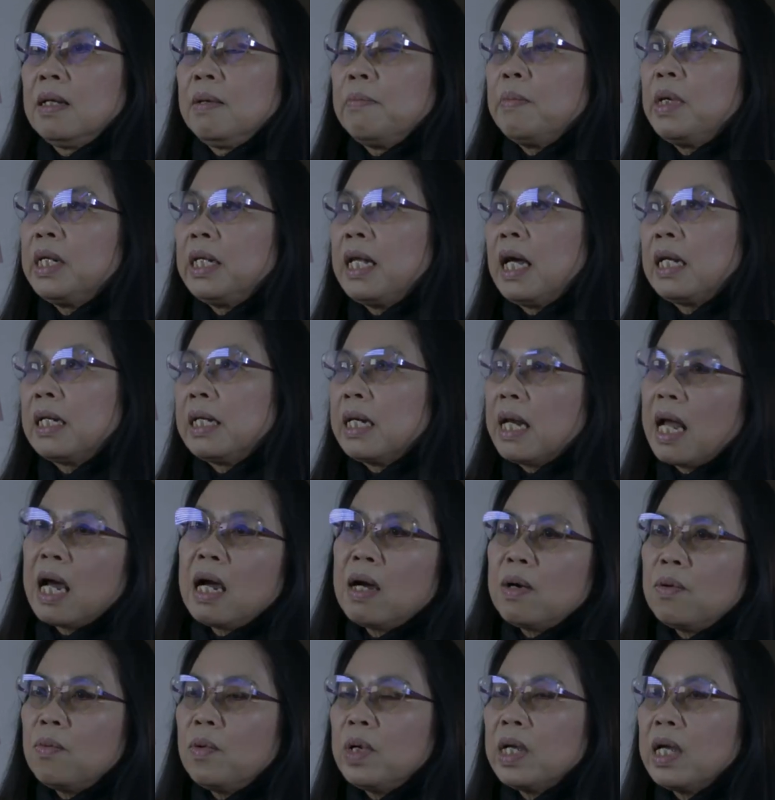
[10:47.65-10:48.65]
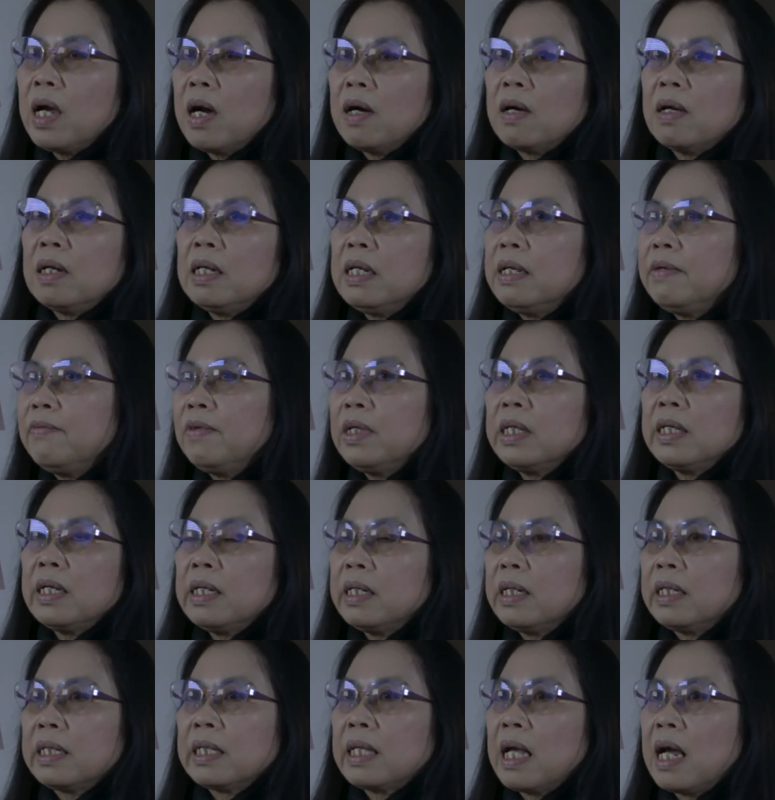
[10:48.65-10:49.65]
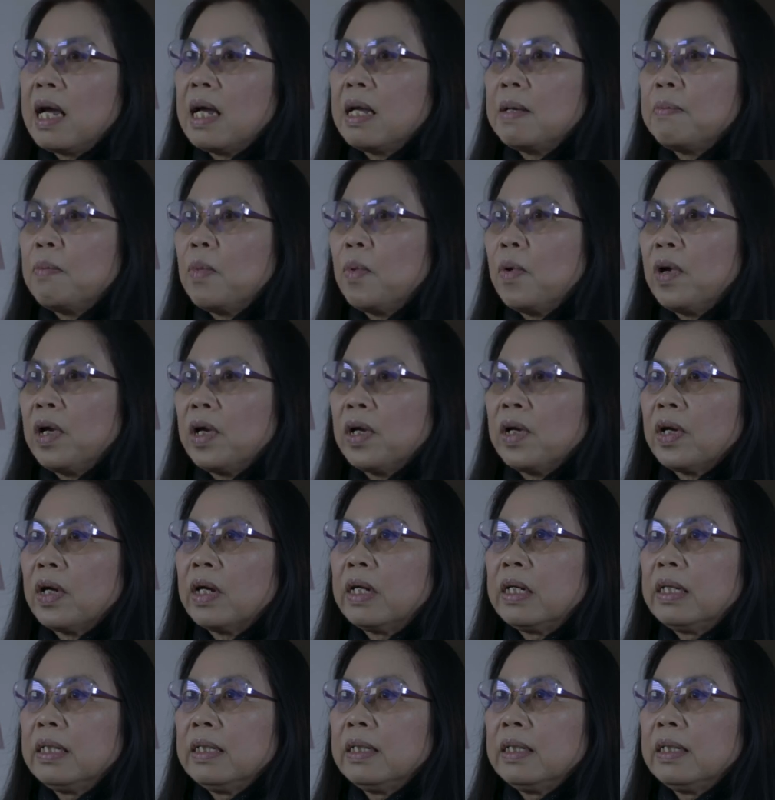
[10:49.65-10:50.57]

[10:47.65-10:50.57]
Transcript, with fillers: but that now we are living in a time where